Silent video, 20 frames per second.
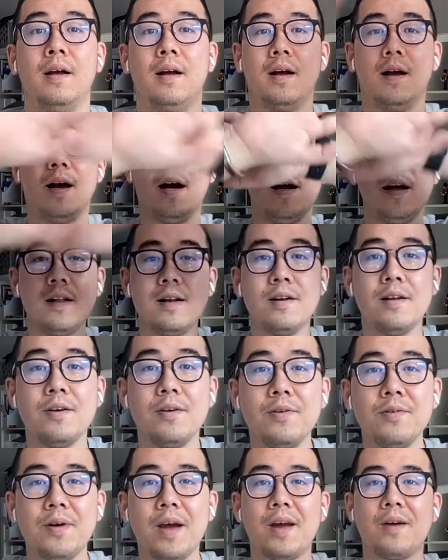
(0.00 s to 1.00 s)

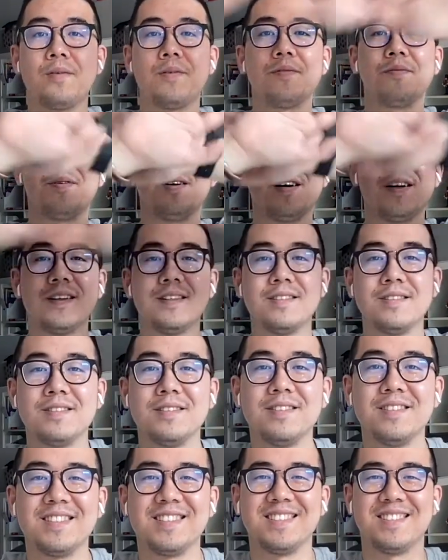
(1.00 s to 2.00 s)
Hello
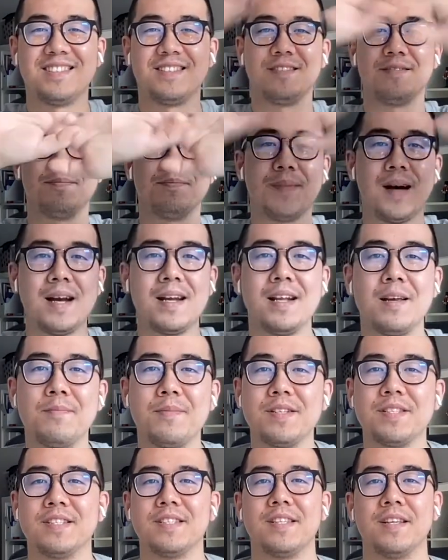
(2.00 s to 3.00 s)
everyone, my name
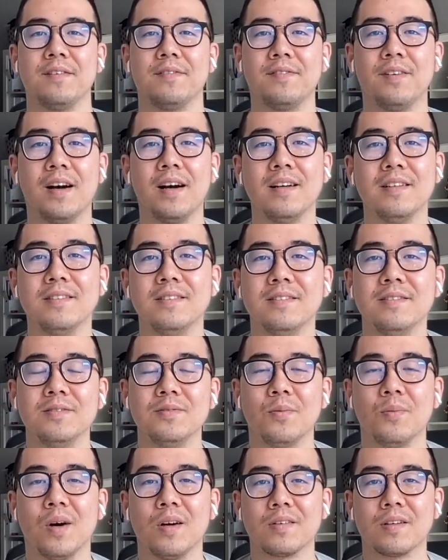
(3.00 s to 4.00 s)
is Stefan.
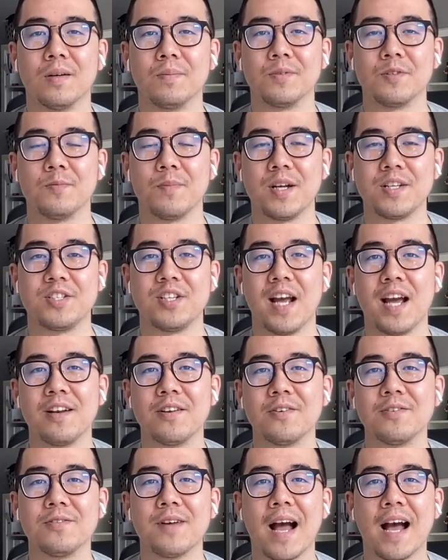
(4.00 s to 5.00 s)
Welcome to my
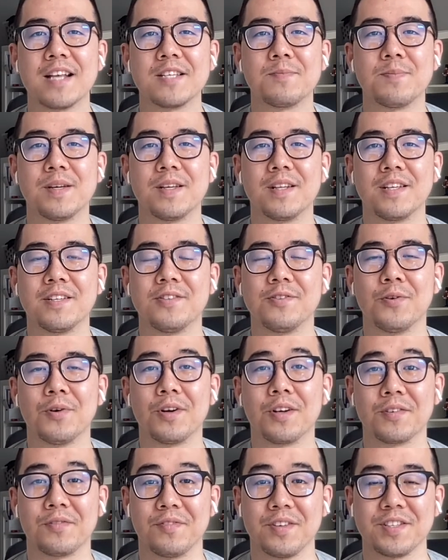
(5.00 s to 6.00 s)
channel SPD
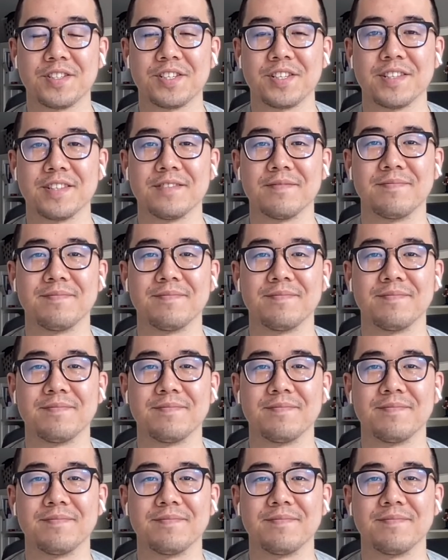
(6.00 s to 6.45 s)
Nordic Vision.